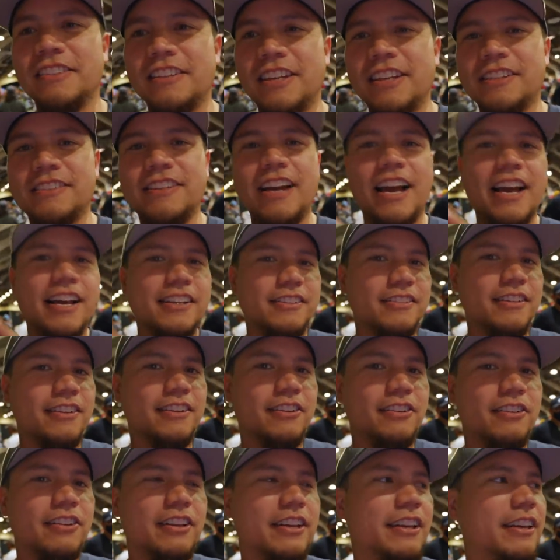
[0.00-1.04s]
these guys
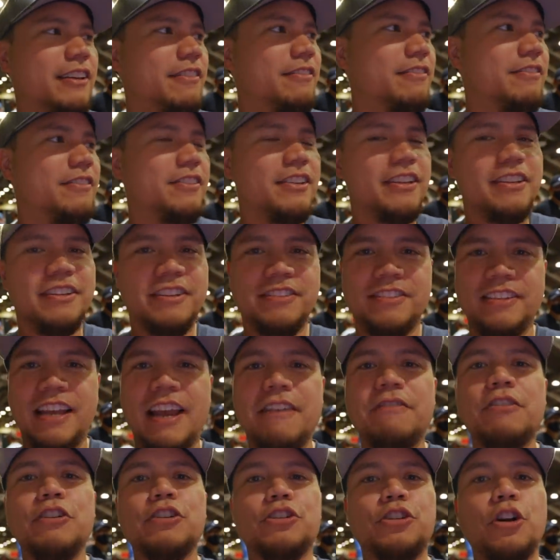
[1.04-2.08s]
literally
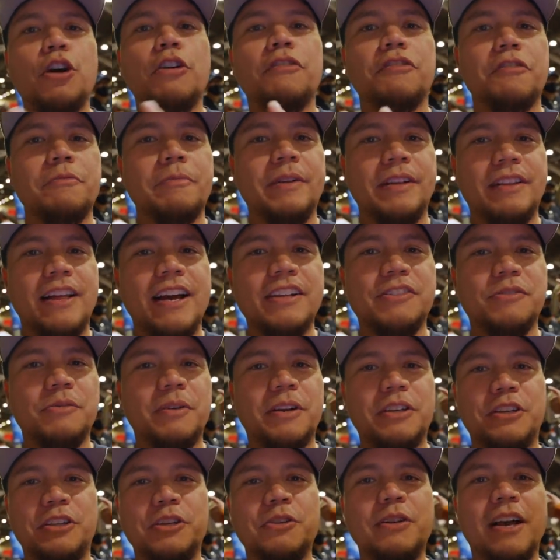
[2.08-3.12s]
saved the show for me. That's
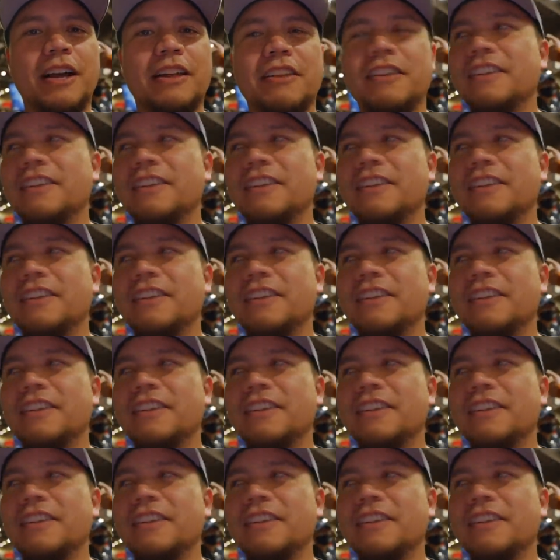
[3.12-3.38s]
why. No, got...